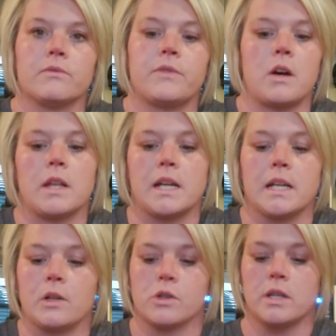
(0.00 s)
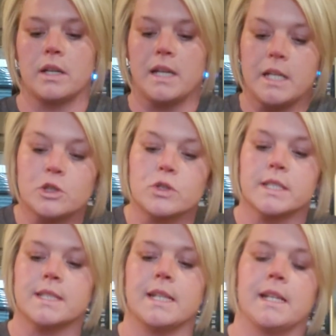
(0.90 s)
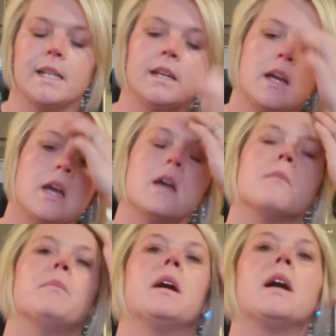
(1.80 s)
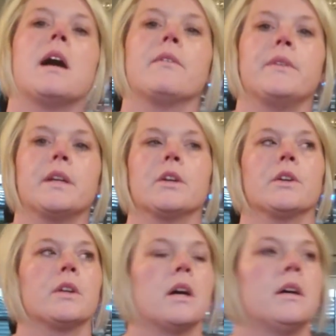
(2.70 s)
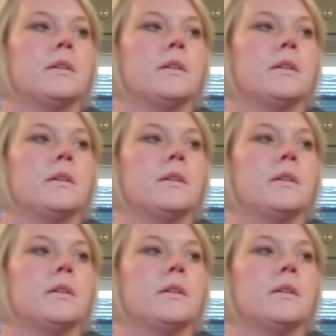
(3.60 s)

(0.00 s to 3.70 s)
fall out of interest in it. But I figured